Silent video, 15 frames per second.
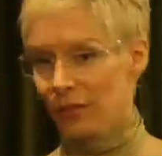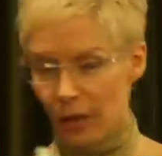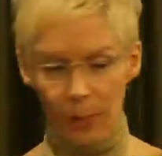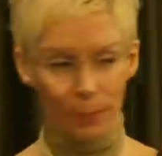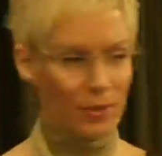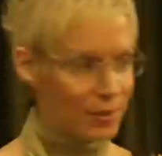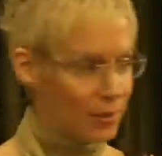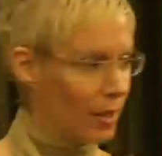
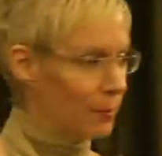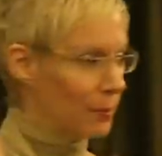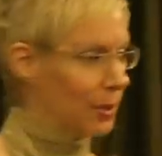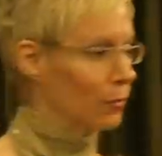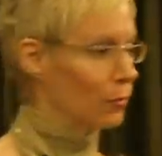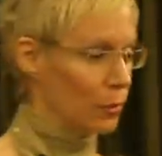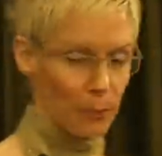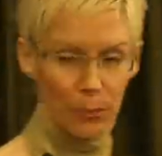
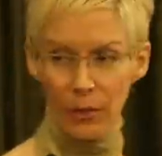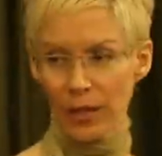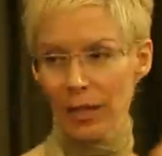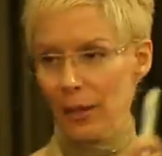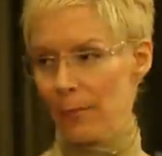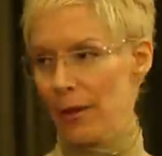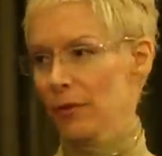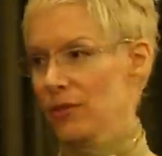Karuppaswamy will
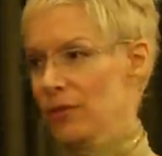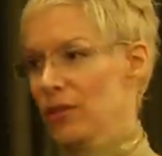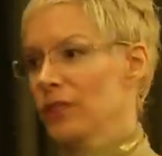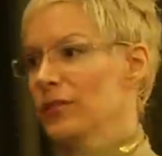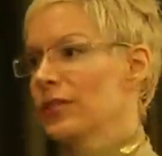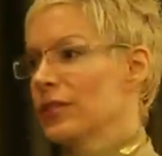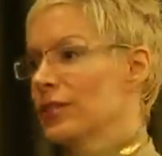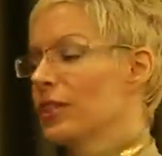bring about
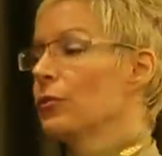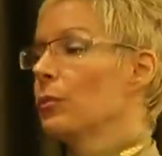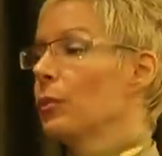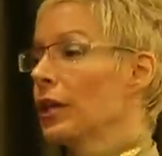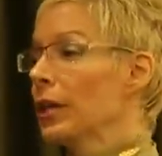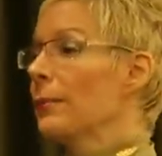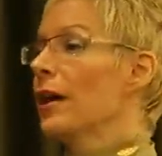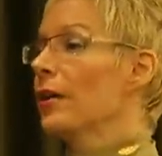justice. He will
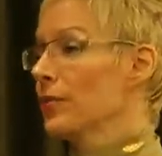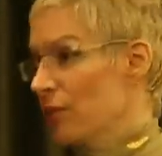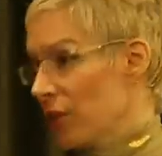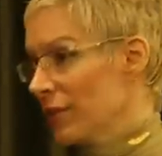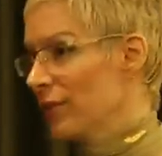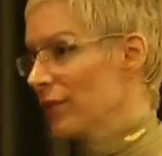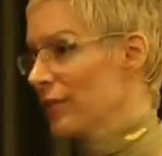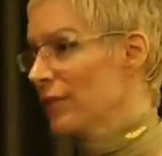bring about
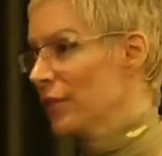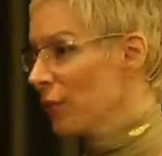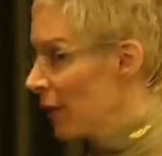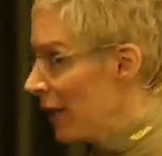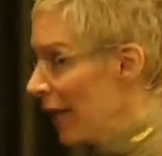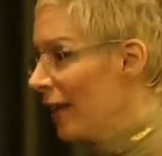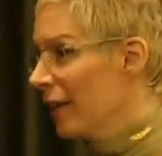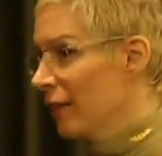justice in
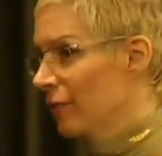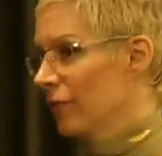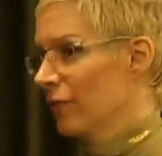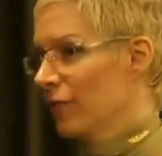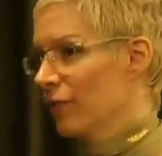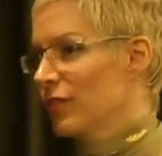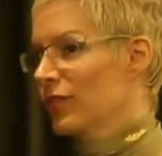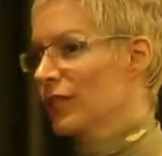your
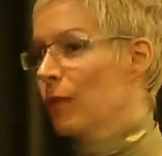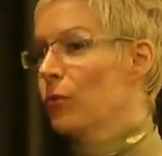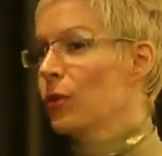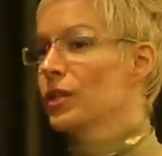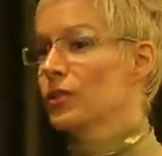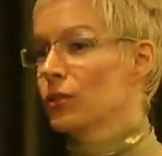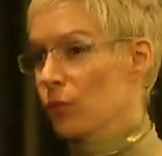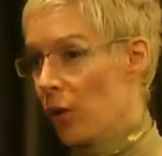life if
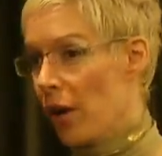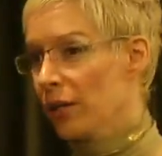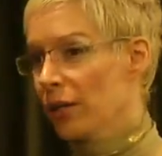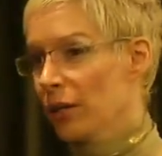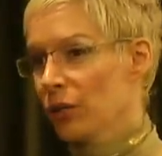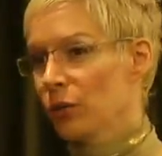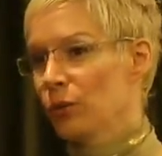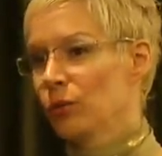someone is
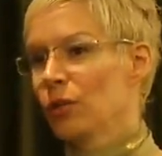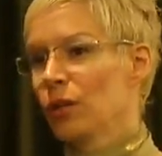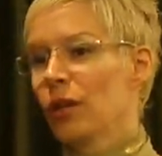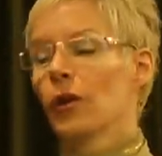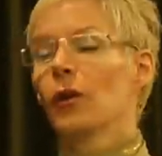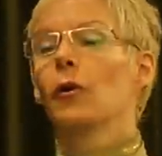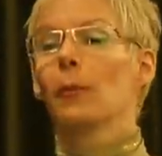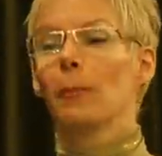wronging you
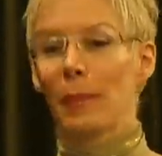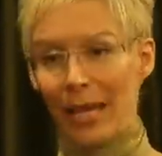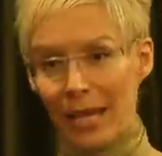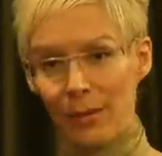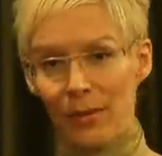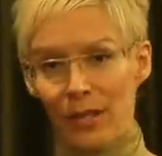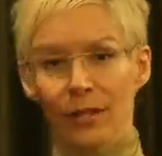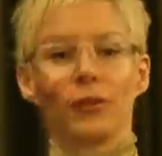or
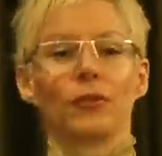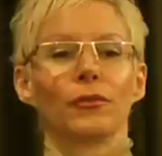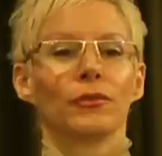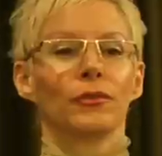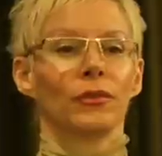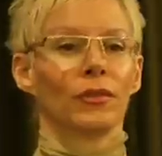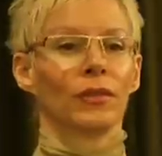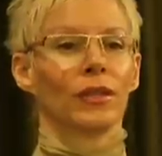blaming
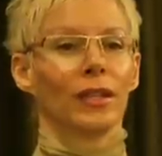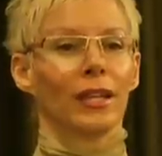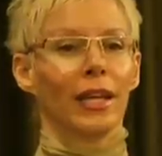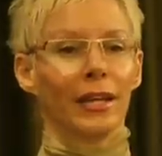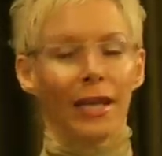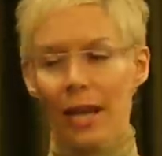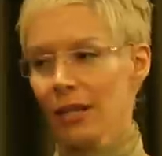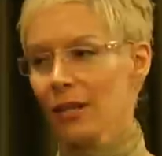you
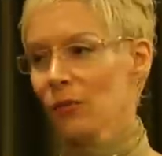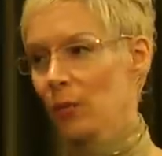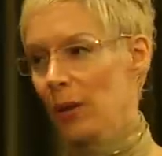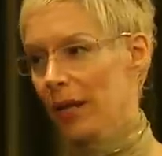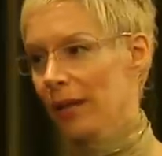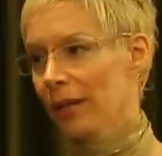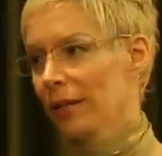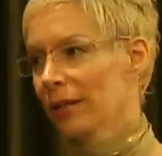in any
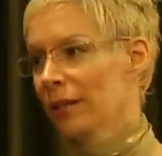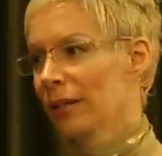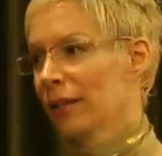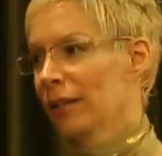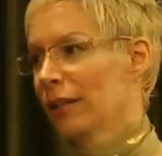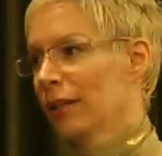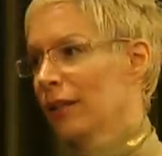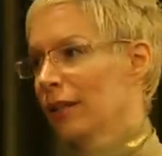way.
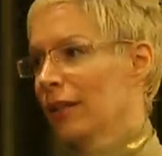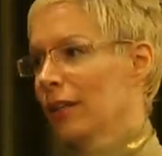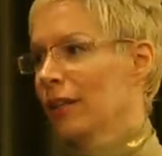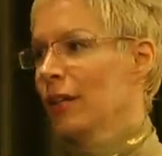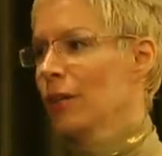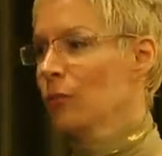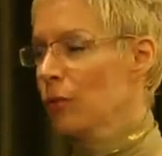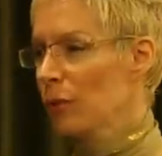
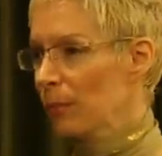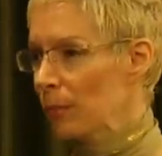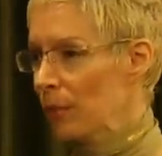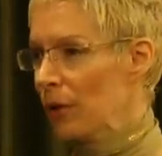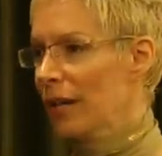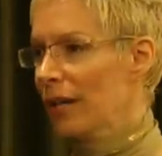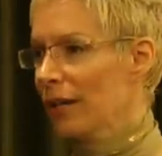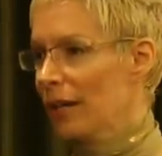He will
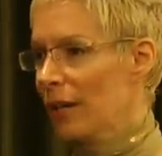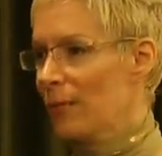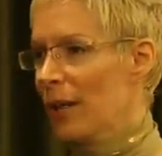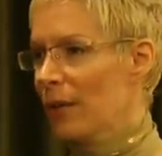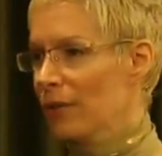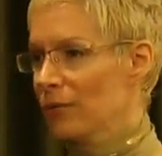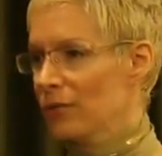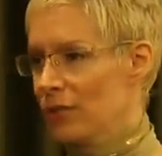bring
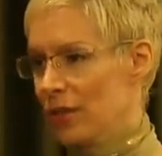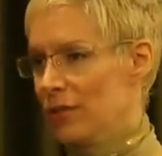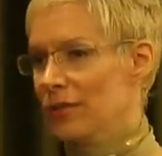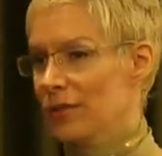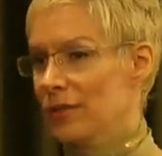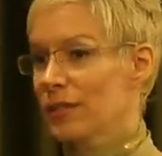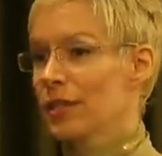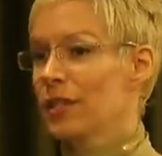about
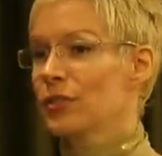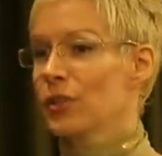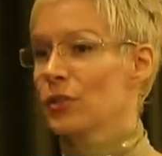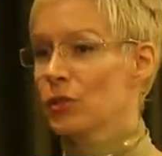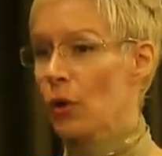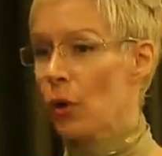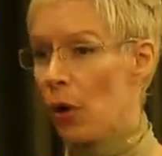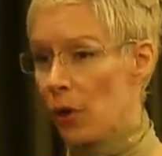justice. He's
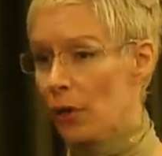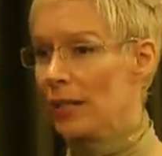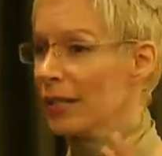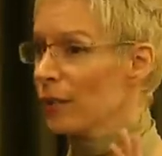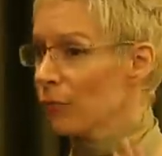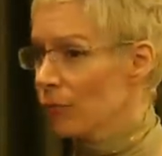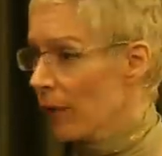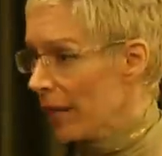a
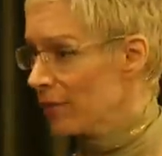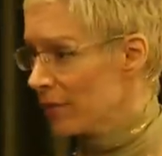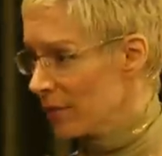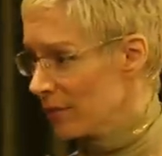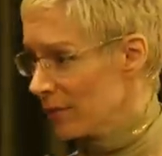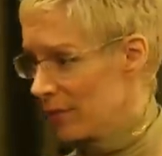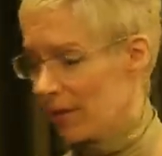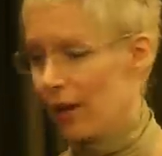totally
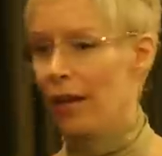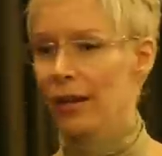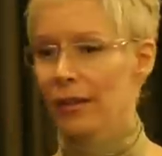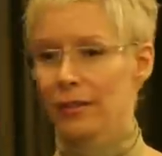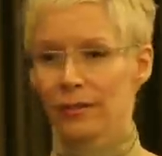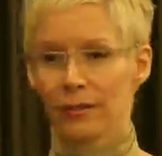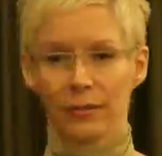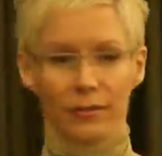righteous God.